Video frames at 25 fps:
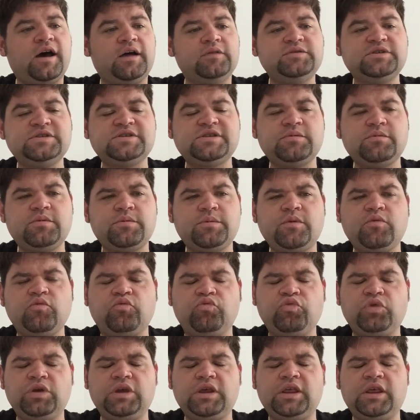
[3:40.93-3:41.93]
Just something to
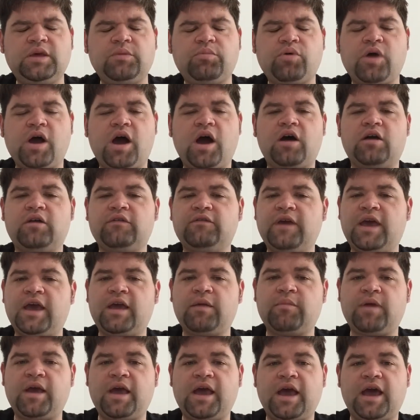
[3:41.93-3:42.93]
be really proud of,
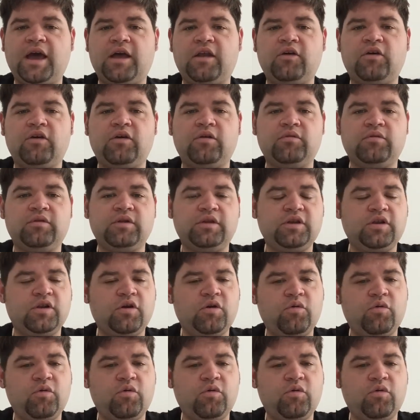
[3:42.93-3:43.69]
hang my hat on,